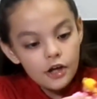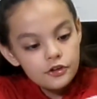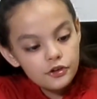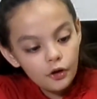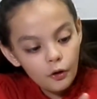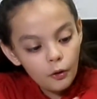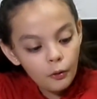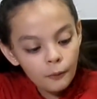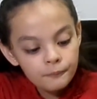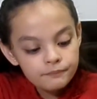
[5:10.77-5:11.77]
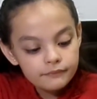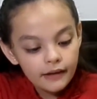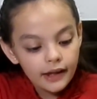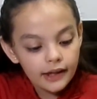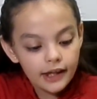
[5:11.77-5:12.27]
So
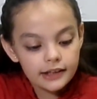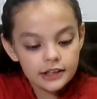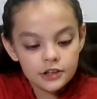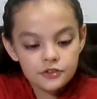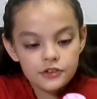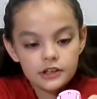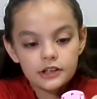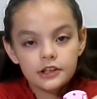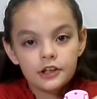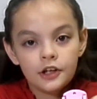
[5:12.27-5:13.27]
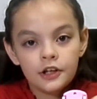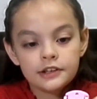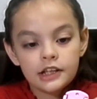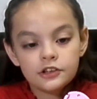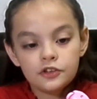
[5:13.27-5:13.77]
Hetty, you see here
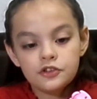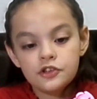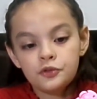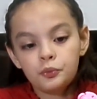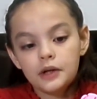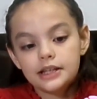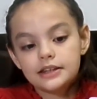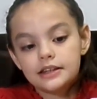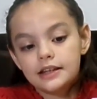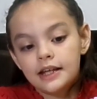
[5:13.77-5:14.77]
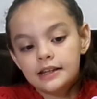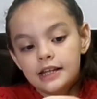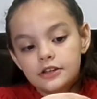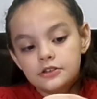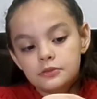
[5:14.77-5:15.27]
that there's this white thing
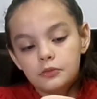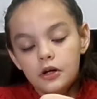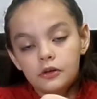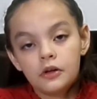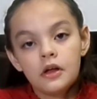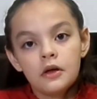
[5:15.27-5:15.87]
that, well,